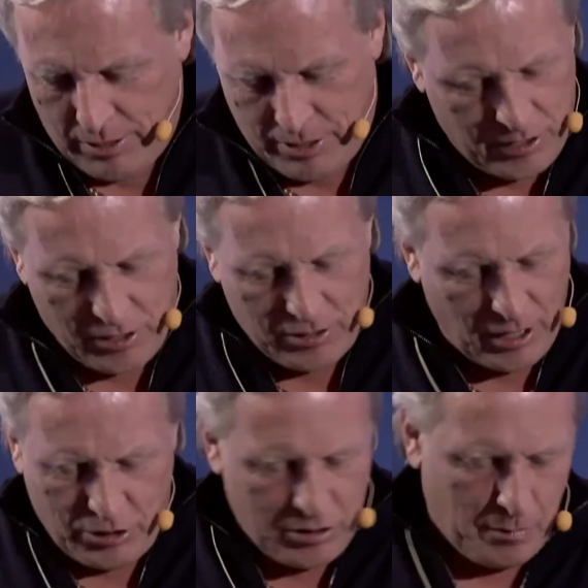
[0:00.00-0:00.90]
this is
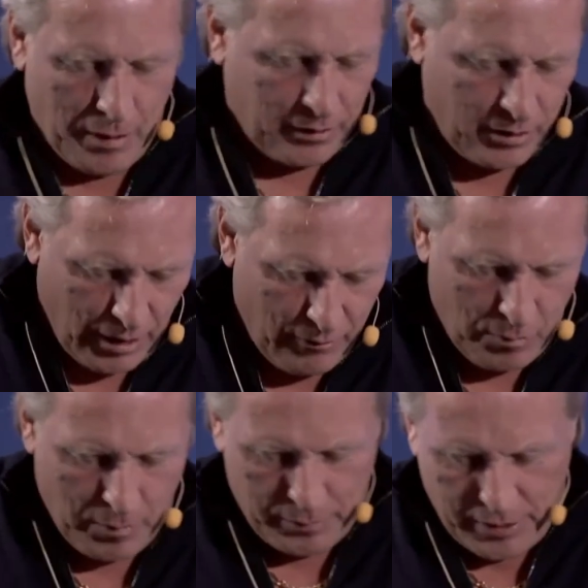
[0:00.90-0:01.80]
not just about
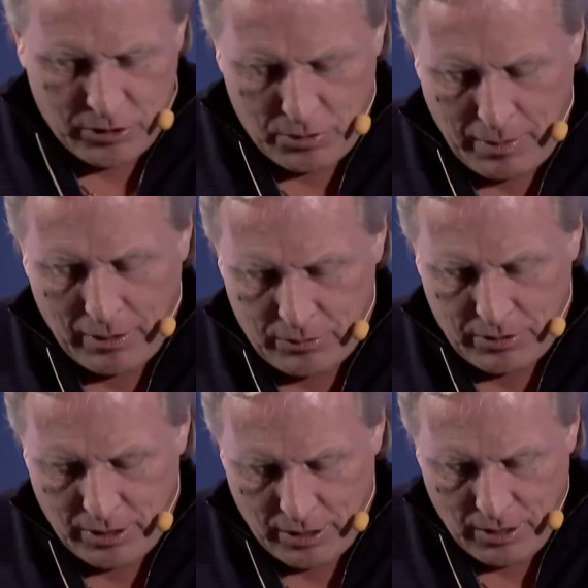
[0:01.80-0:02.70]
government, but this is
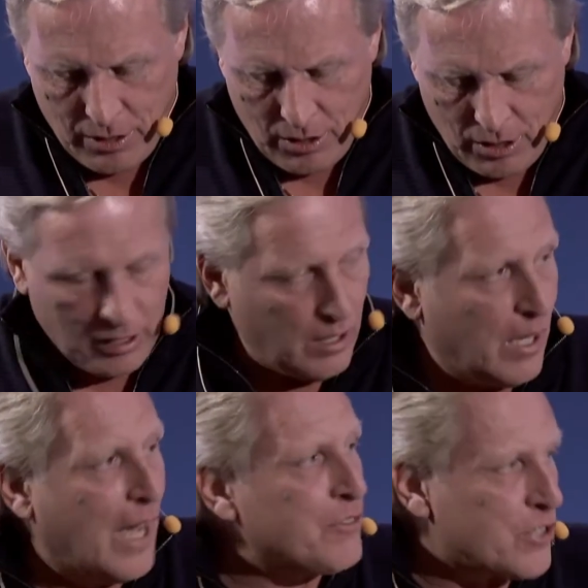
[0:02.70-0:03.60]
about a
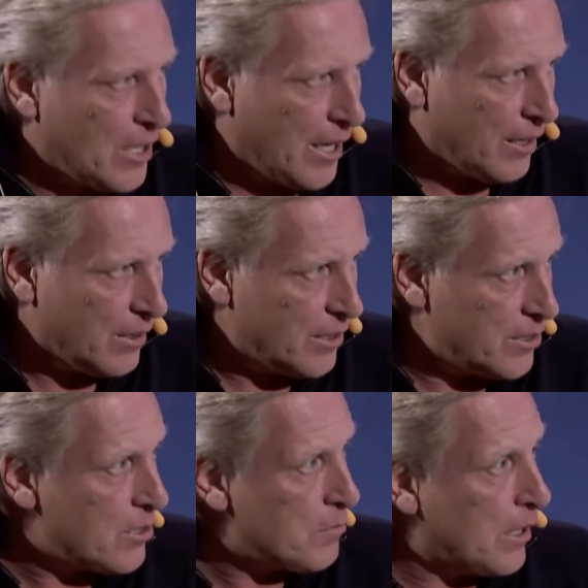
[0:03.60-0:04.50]
lifestyle.
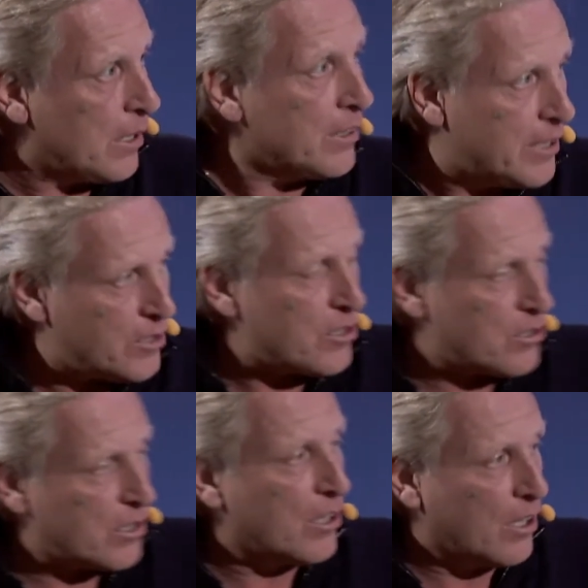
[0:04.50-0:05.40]
This
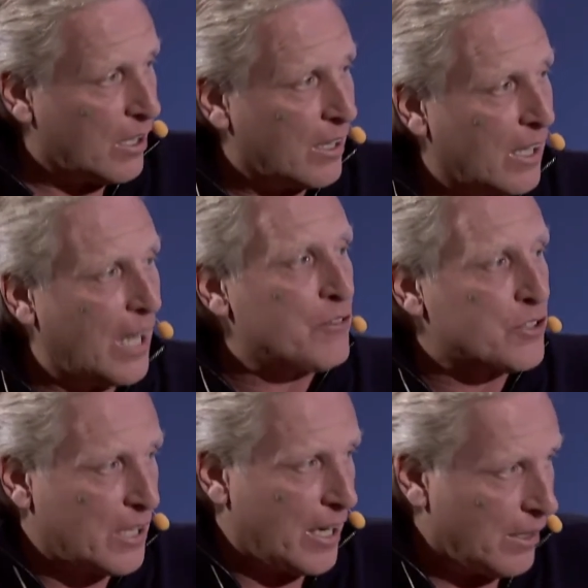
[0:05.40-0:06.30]
is a
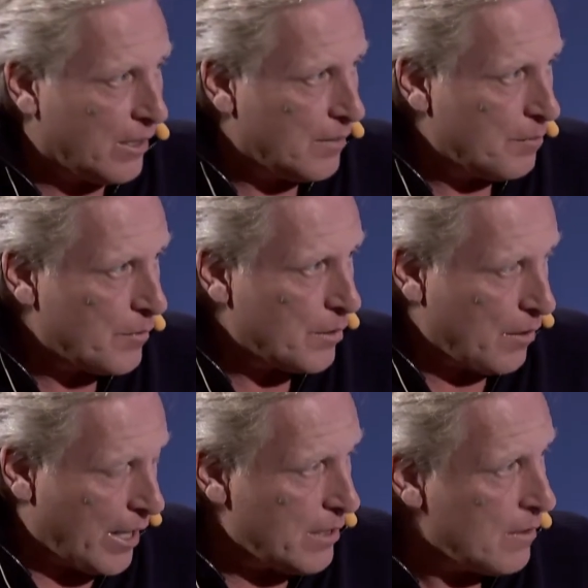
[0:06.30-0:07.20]
lifestyle,
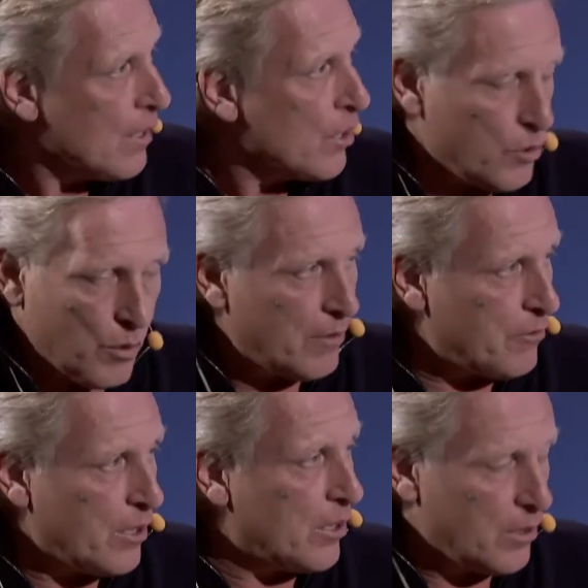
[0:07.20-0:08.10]
right? You
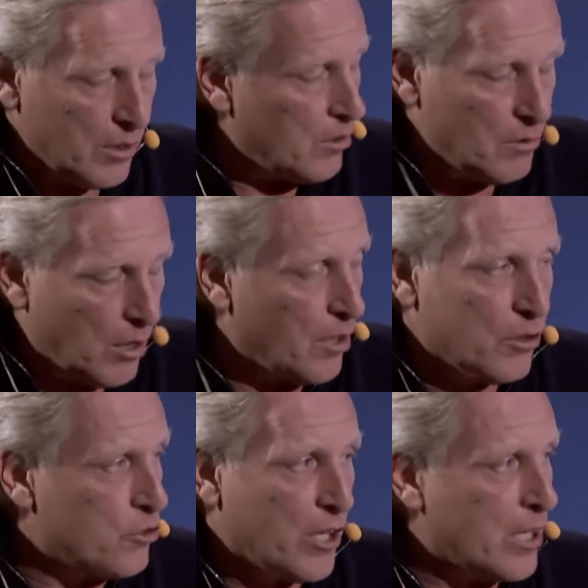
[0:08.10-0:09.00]
have
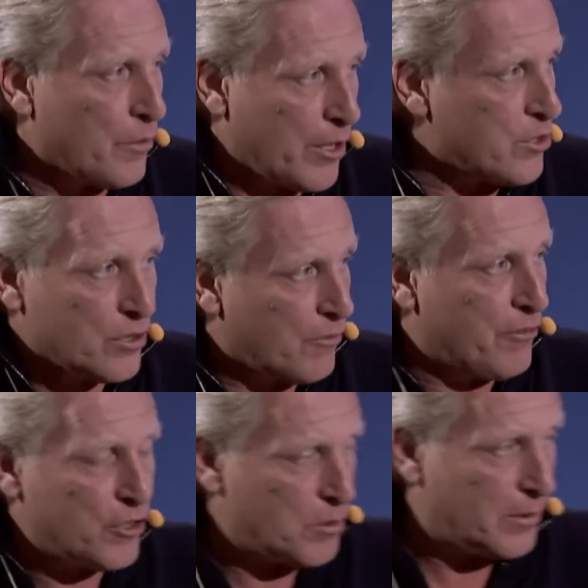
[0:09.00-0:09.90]
other generations of
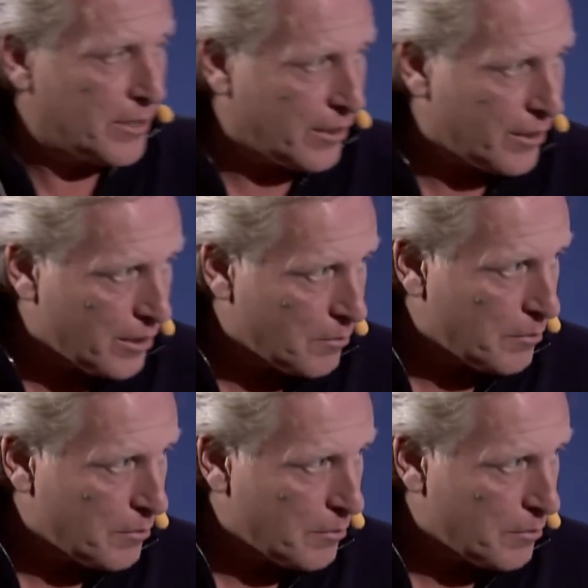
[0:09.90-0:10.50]
fishermen that are going